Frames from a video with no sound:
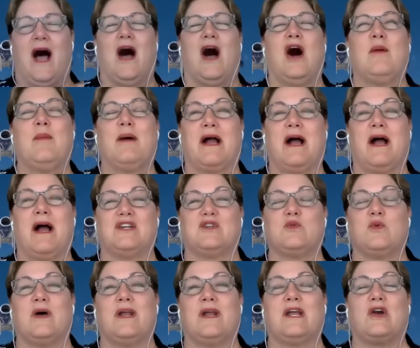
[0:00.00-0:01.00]
Oh my gosh,
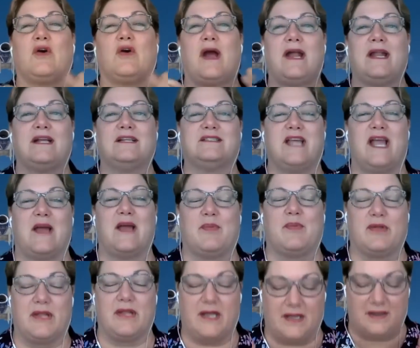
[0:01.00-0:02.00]
what a great
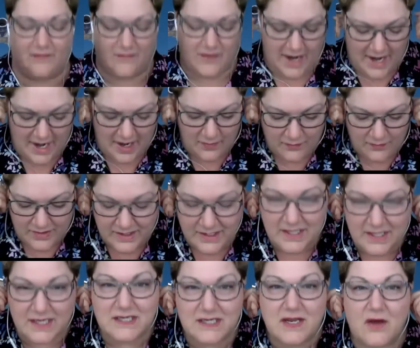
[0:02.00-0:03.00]
example of I
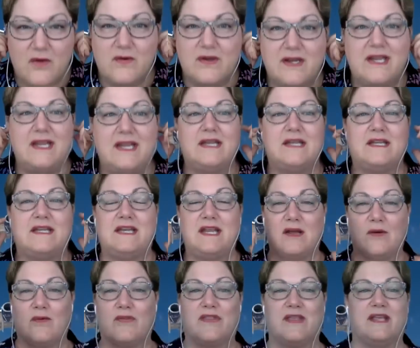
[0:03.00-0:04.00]
really don't need to
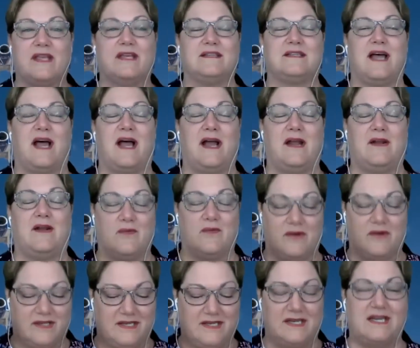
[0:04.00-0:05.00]
deal with this. I don't
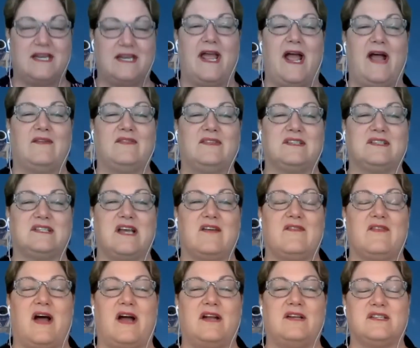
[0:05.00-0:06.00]
really need to have this
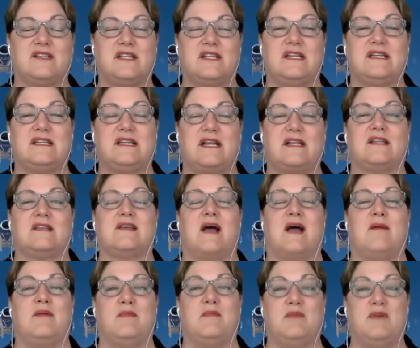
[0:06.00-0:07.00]
stuff. I just need to take the
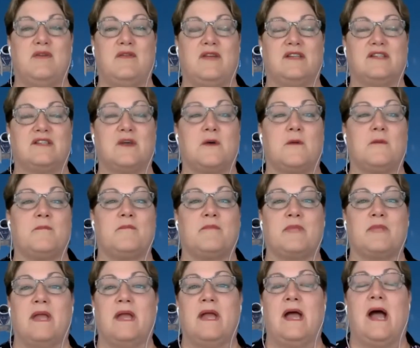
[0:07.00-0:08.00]
time to move it. So
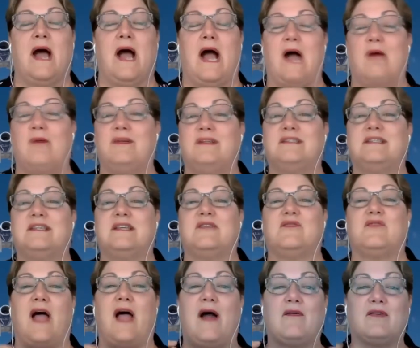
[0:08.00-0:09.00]
I would send
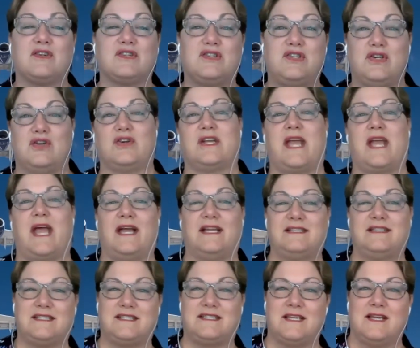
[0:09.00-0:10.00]
flowers to your
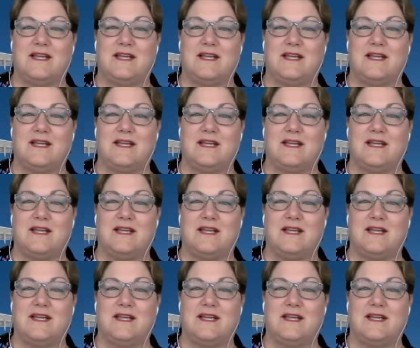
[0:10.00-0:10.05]
guest